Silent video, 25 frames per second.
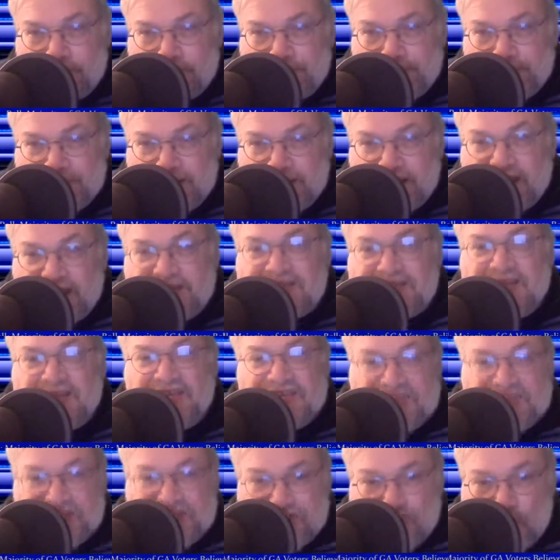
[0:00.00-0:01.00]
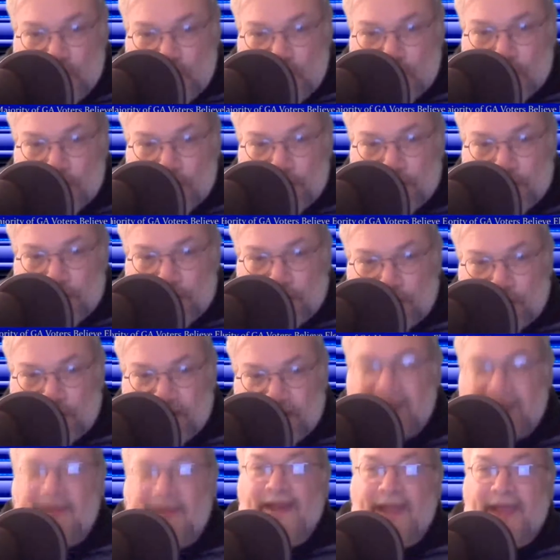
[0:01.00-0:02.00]
It's historical.
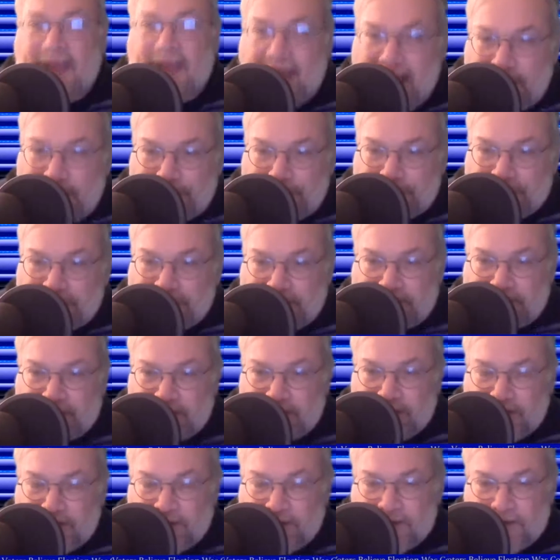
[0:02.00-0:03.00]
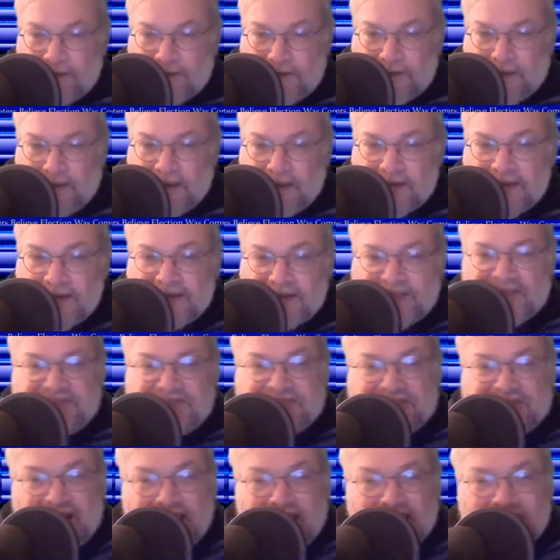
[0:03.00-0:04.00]
It happened. This
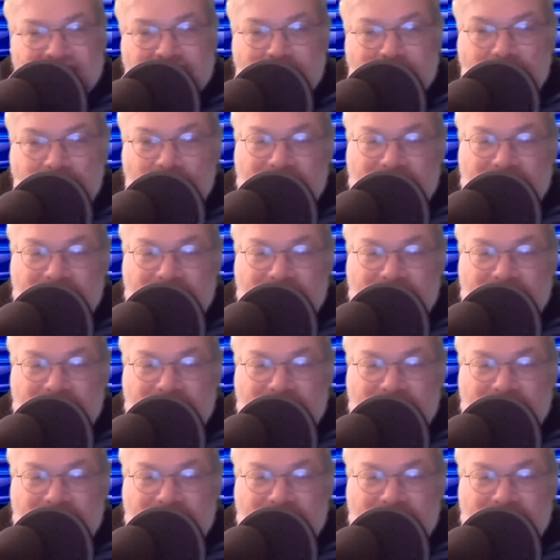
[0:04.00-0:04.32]
document was